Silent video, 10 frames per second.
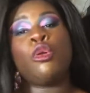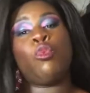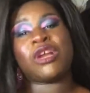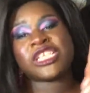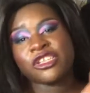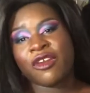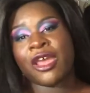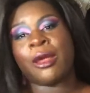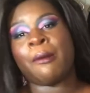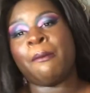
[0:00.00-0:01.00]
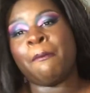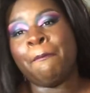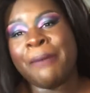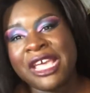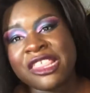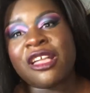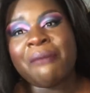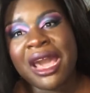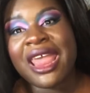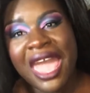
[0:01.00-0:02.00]
Why she trying to bust
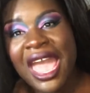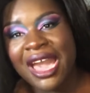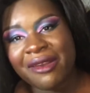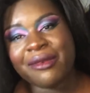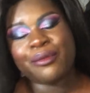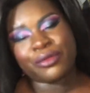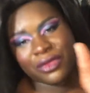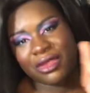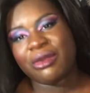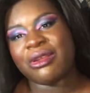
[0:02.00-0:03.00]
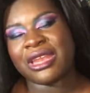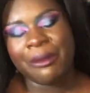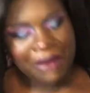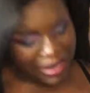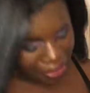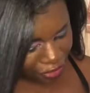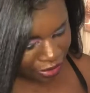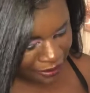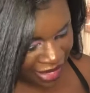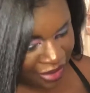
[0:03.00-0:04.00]
somebody out? That's what I'm talking
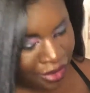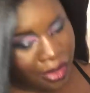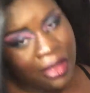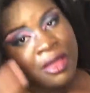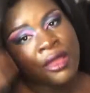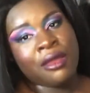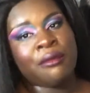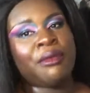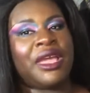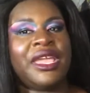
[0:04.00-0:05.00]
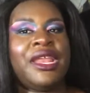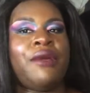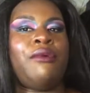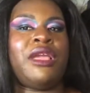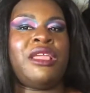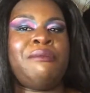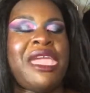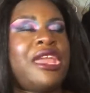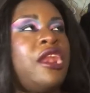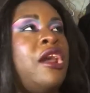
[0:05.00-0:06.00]
about. But anyway, make
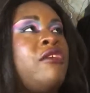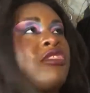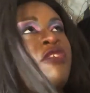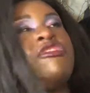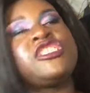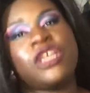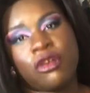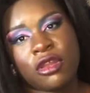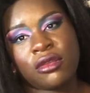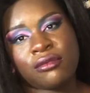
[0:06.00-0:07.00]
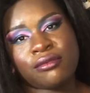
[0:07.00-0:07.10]
it long story short.